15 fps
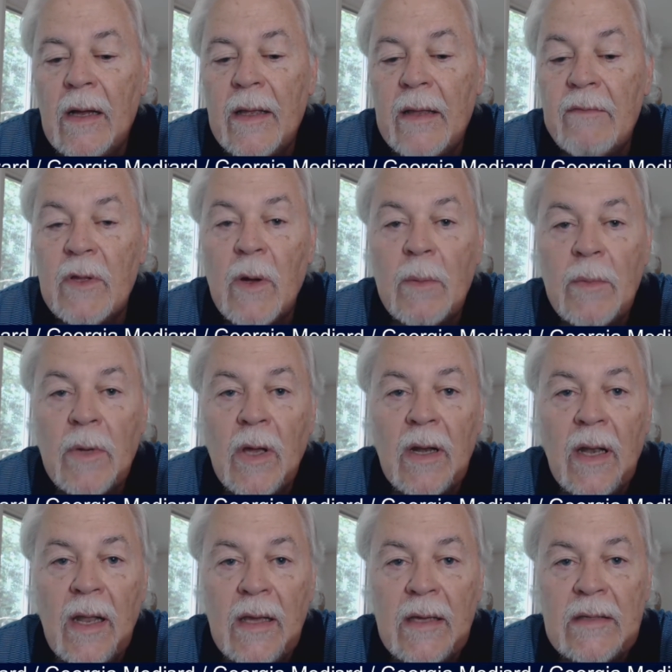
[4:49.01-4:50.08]
Even though I'm
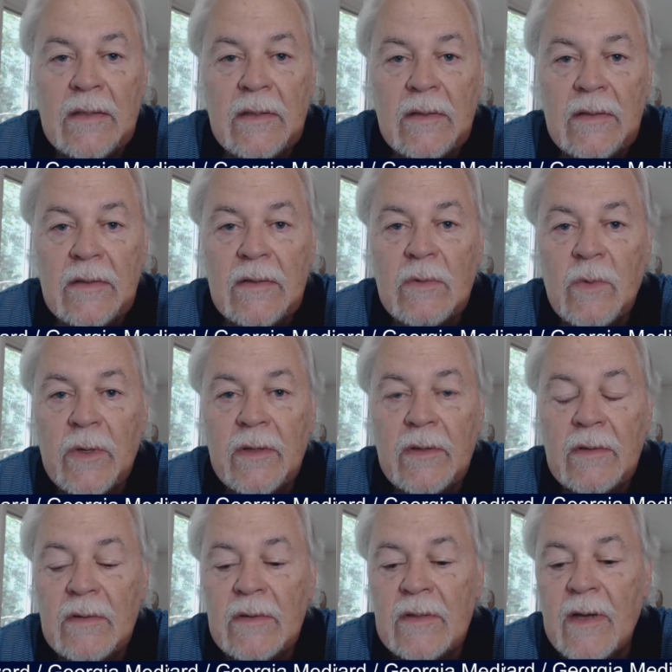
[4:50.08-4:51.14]
not licensed
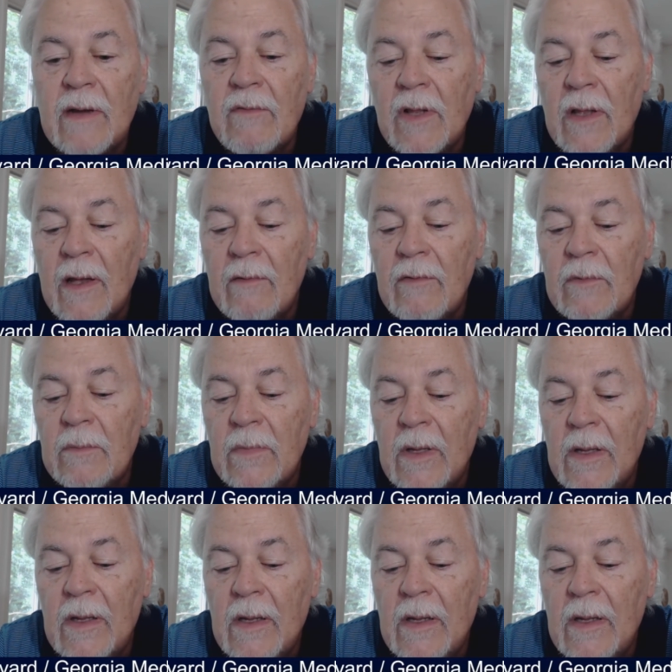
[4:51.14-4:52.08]
with several of them,